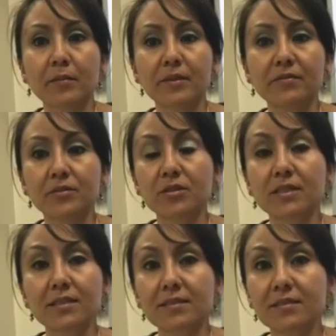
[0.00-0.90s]
If your
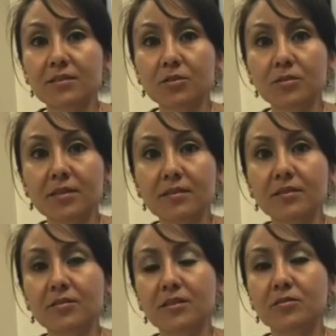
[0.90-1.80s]
city doesn't do it, then
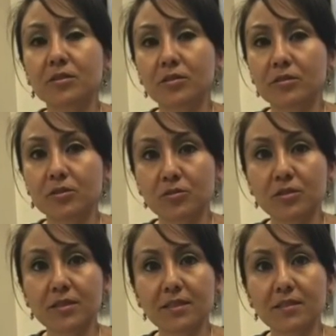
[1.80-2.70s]
you need to encourage your
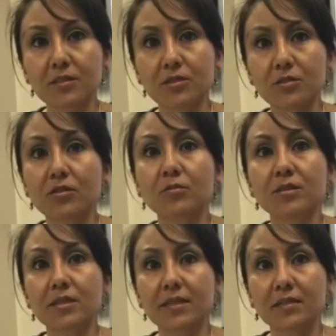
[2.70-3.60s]
city to start a
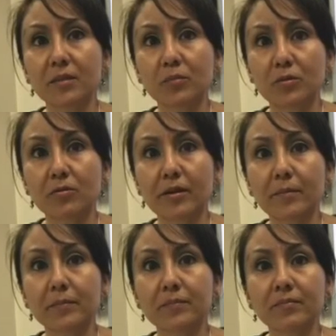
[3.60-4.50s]
recycling
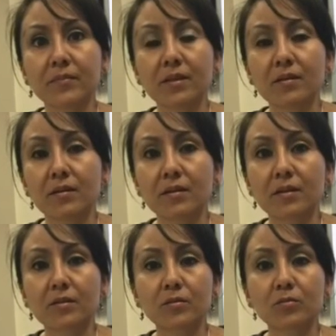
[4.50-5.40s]
program.
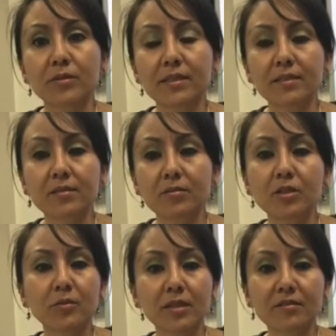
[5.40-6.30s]
We
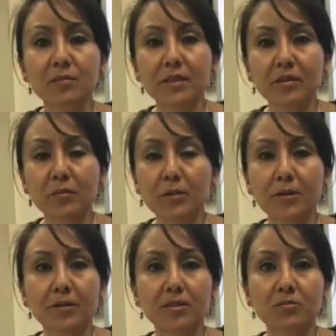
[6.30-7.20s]
like to be out in
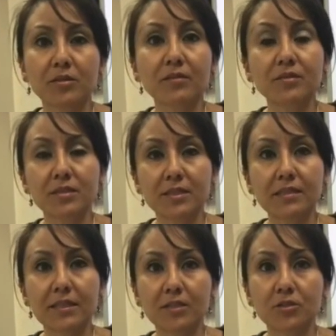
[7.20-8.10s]
parks. We love to see
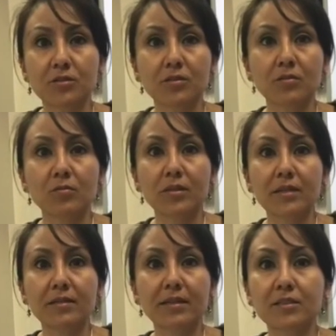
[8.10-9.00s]
nature.
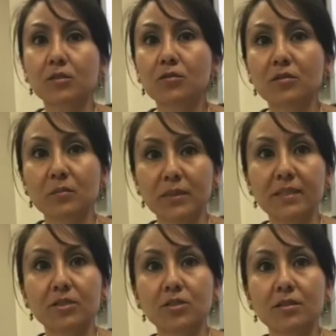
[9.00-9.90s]
We to go to the
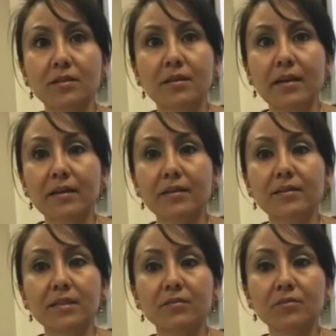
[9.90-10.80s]
beach.
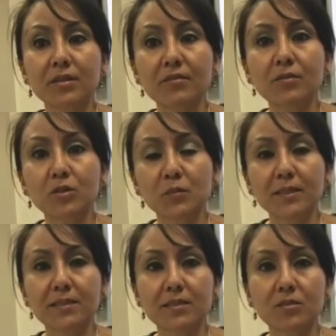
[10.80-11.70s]
And if we love those
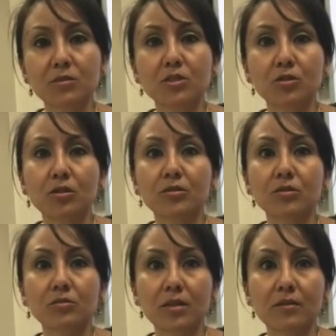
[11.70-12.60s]
places, we should
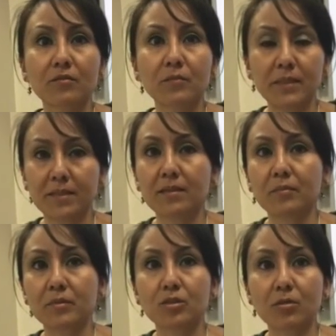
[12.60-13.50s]
also love picking
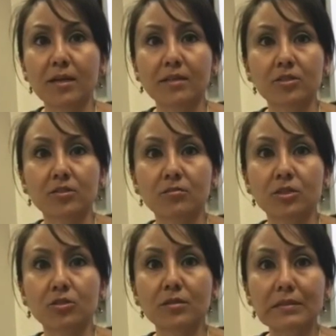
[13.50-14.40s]
up the trash. We
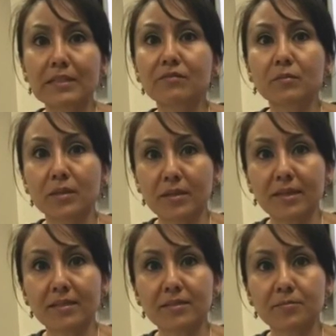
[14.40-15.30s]
shouldn't leave it
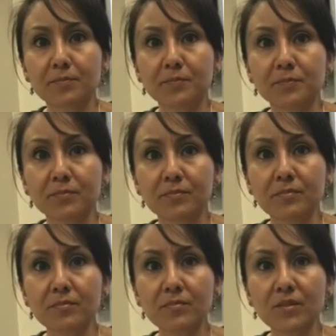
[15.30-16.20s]
behind.
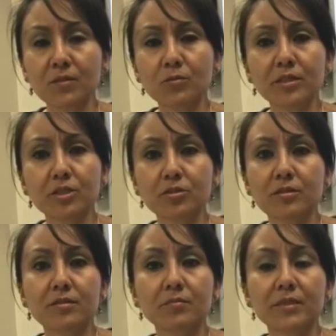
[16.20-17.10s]
We
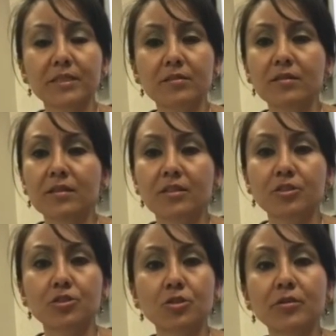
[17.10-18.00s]
shouldn't be
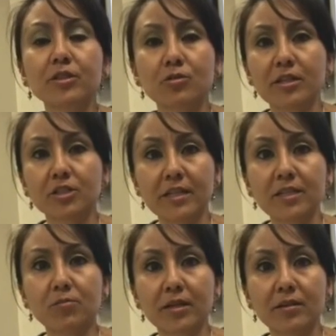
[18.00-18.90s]
just throwing trash
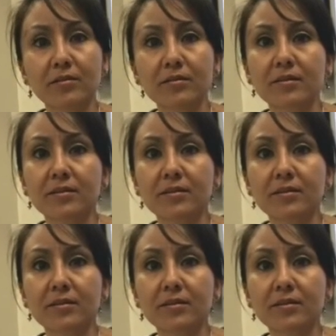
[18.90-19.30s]
anywhere.